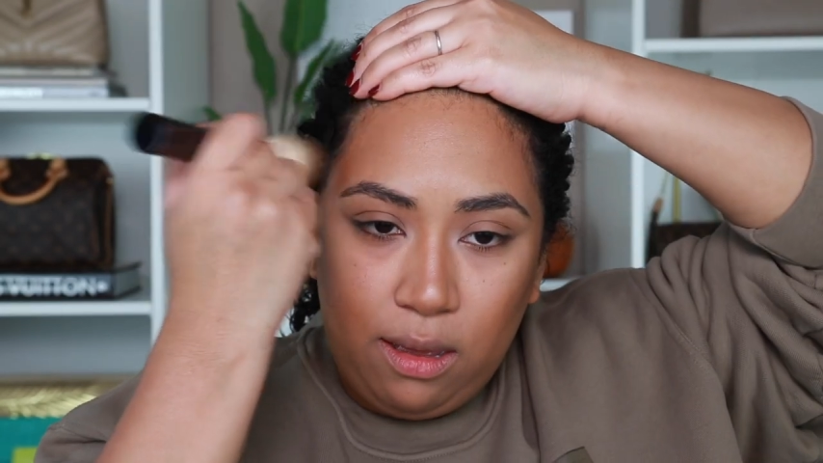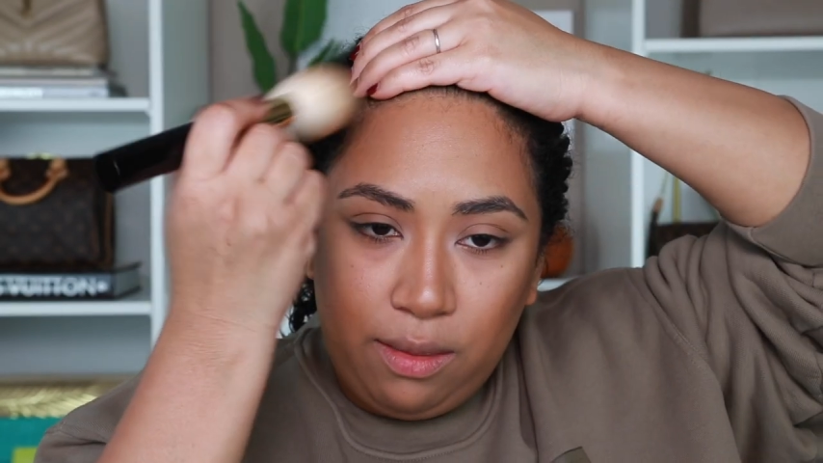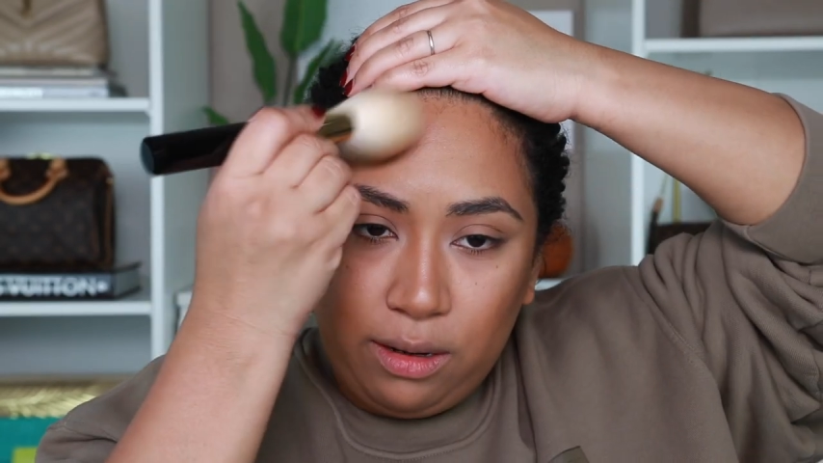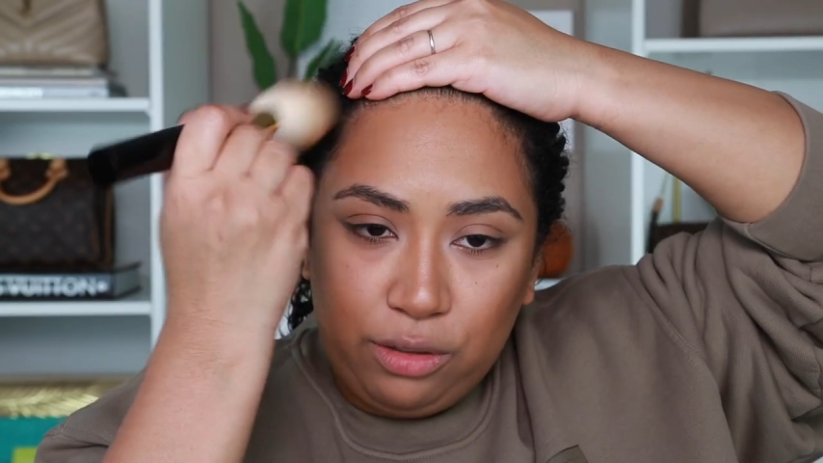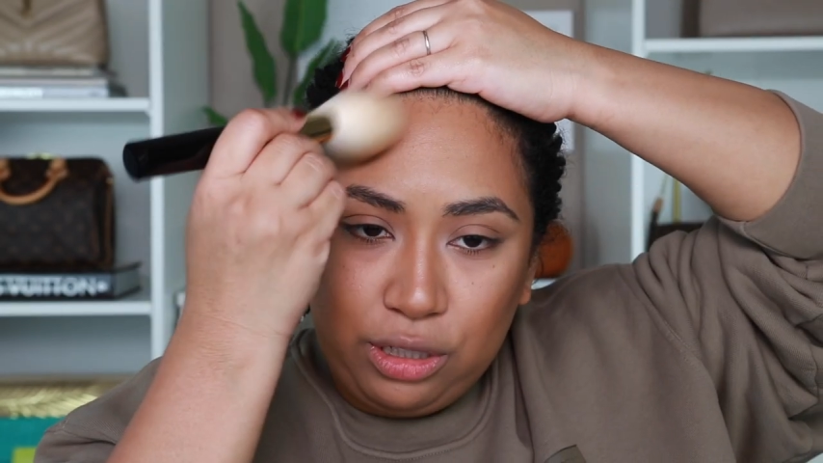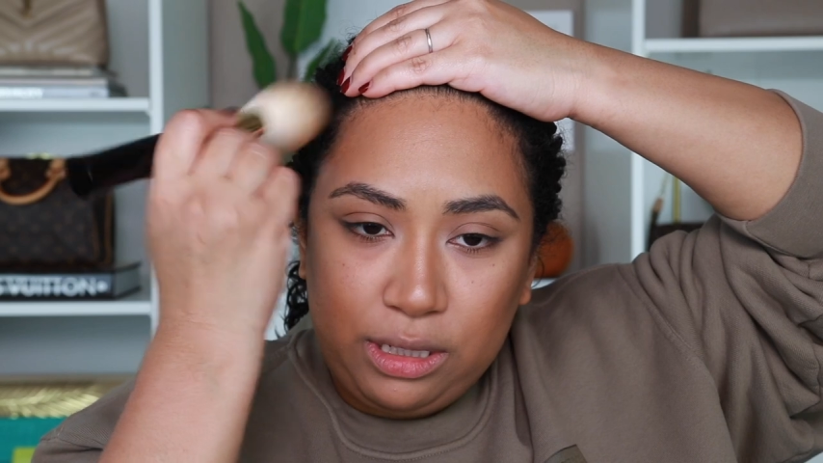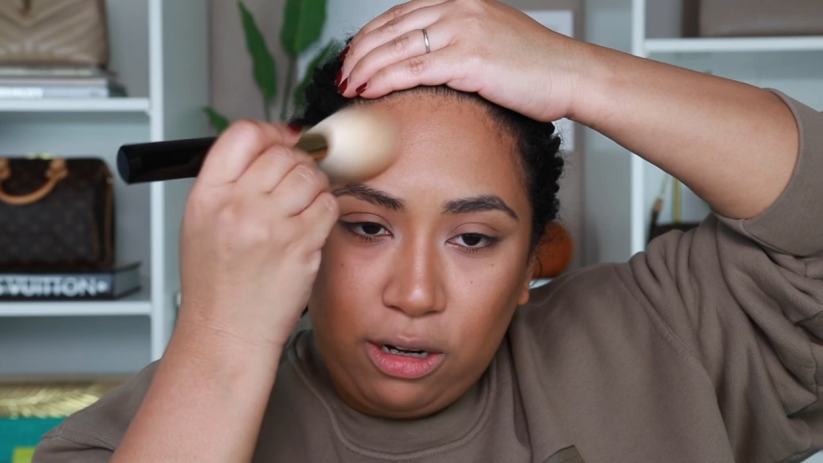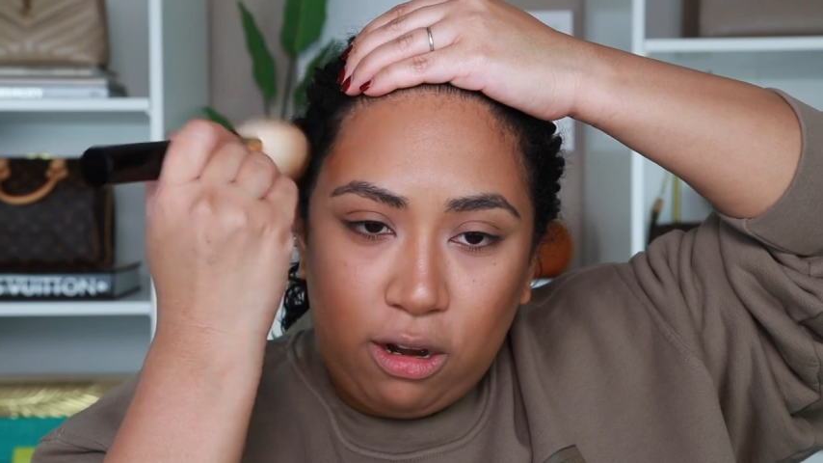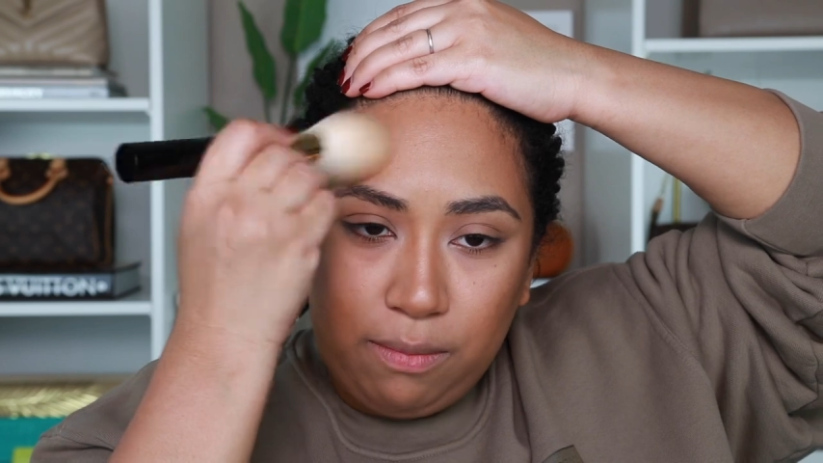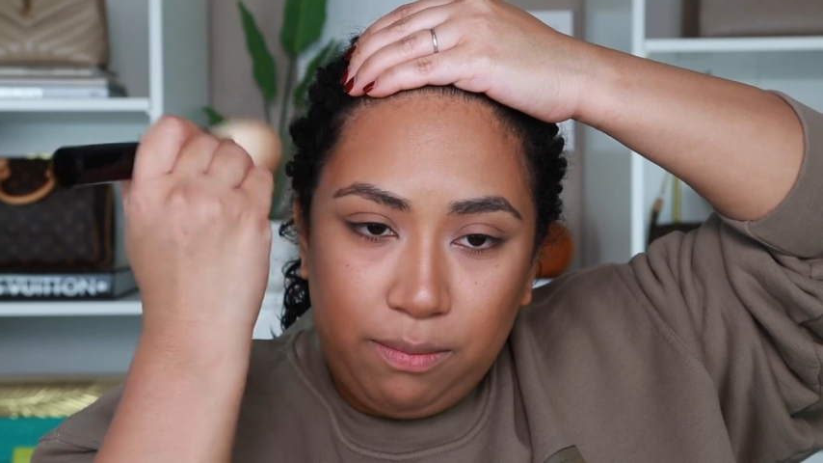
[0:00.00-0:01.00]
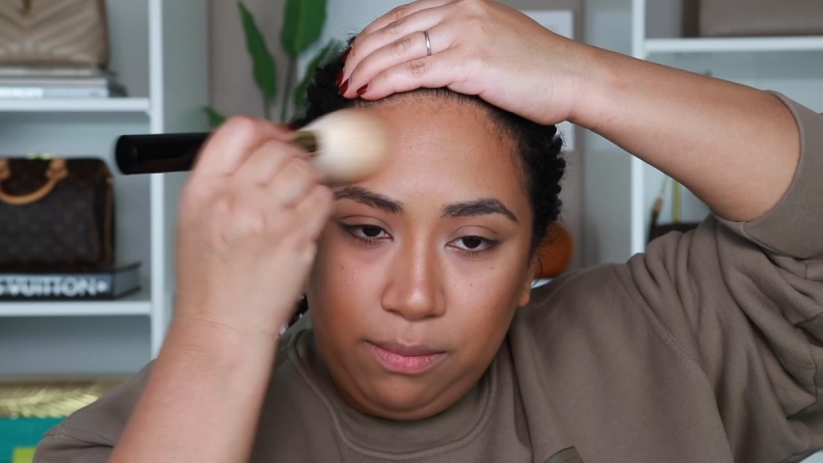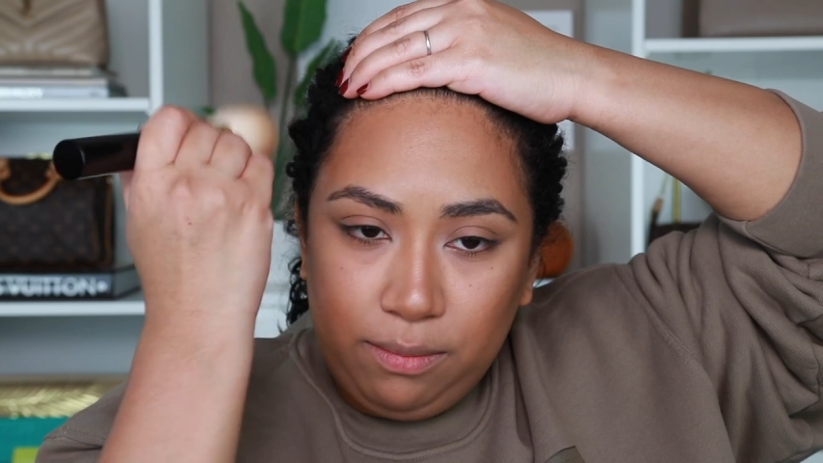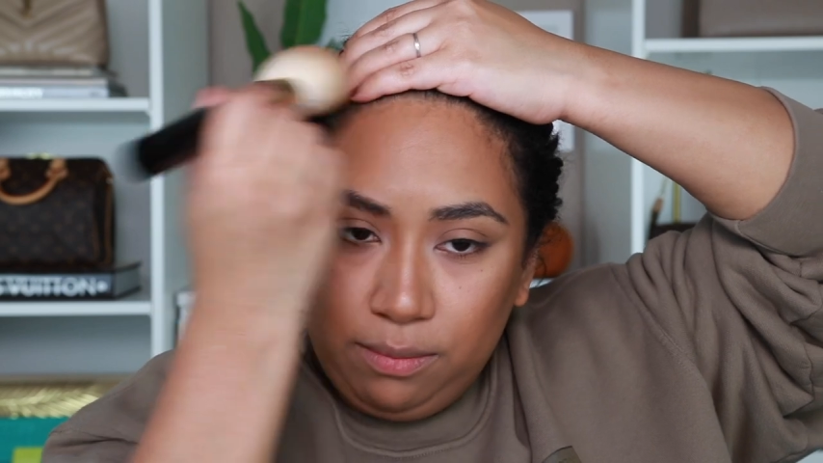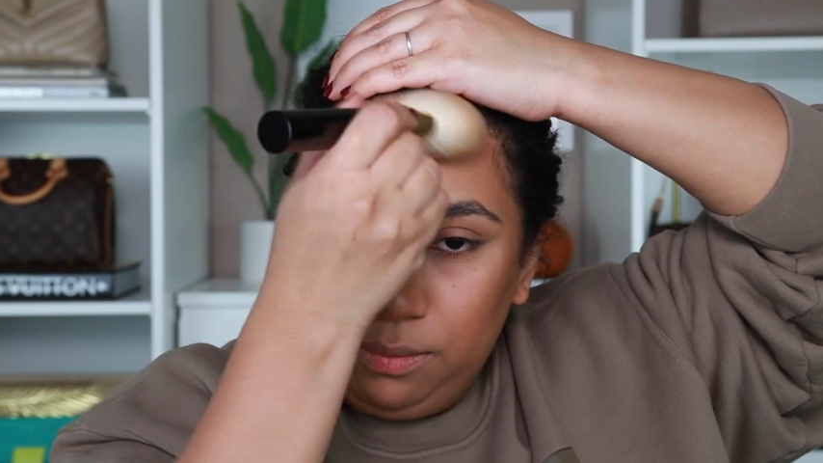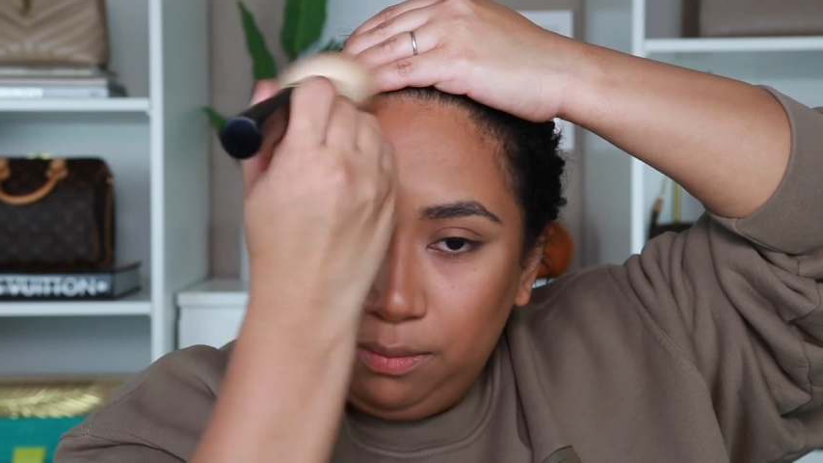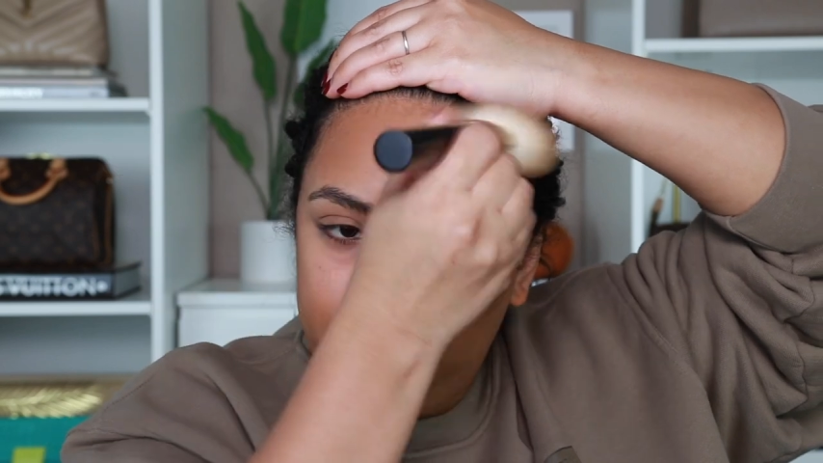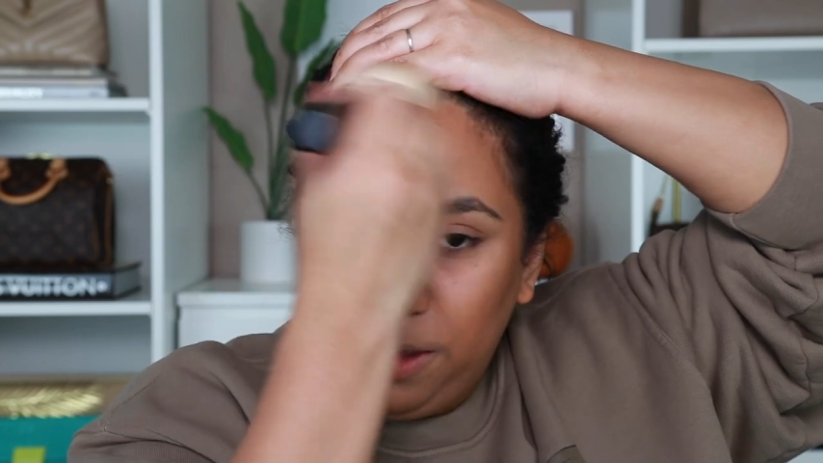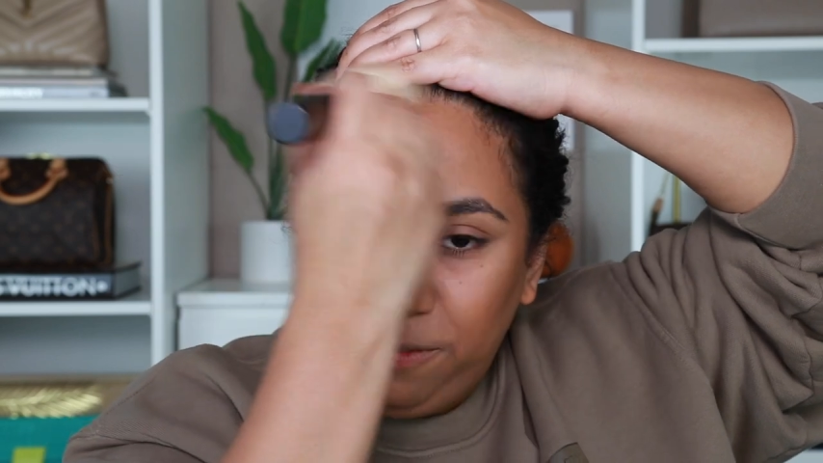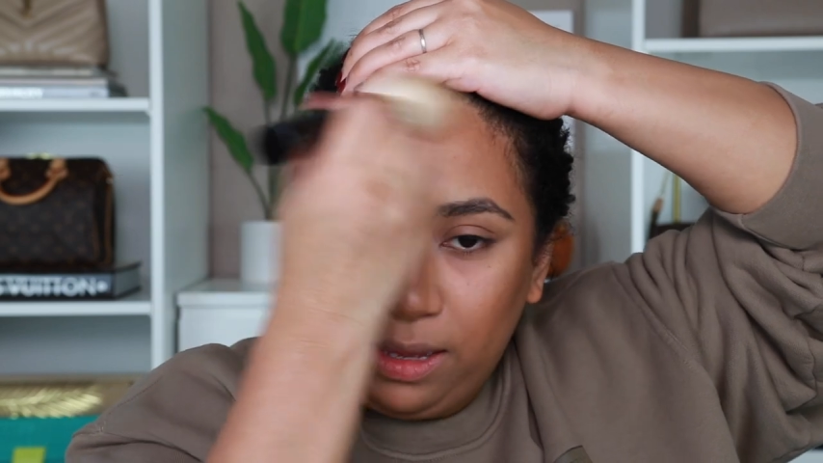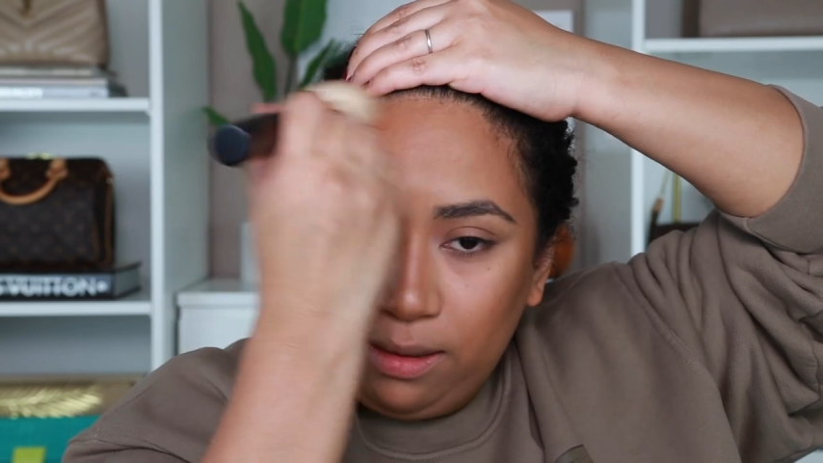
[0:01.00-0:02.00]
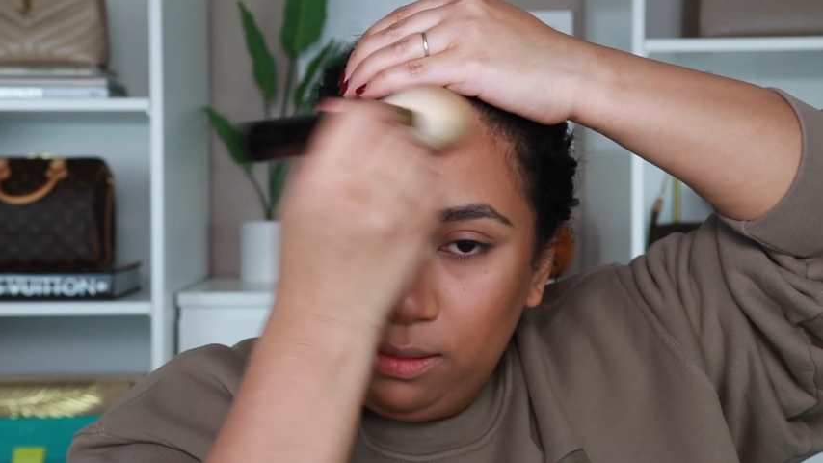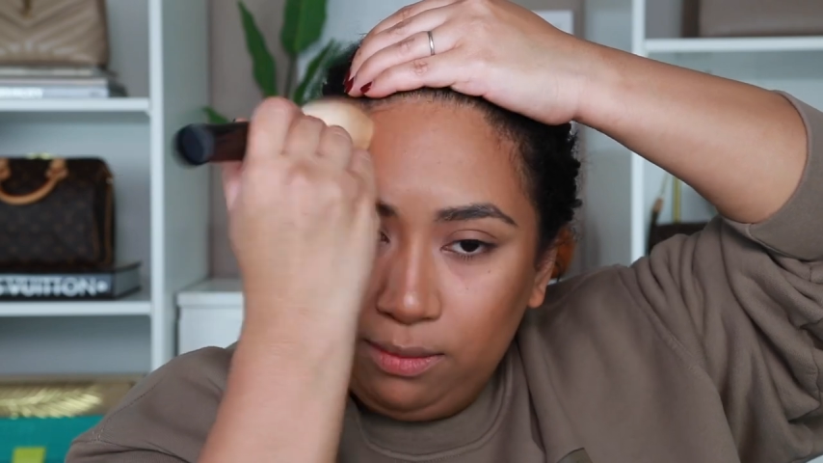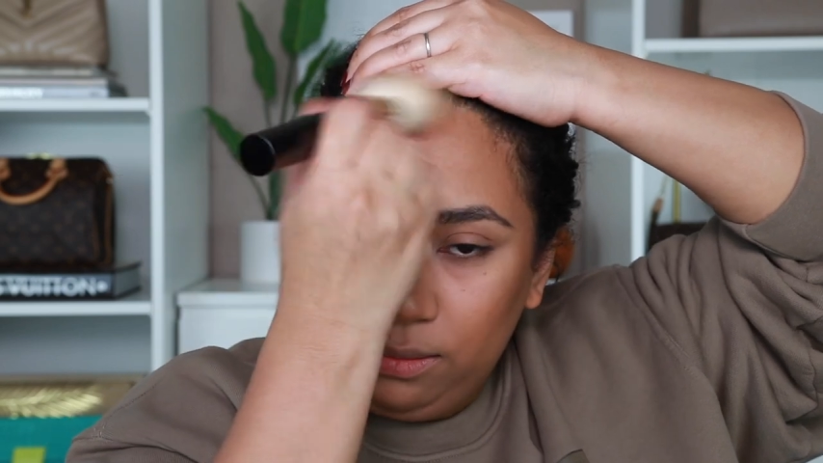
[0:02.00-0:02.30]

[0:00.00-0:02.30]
And then I'll just start buffing.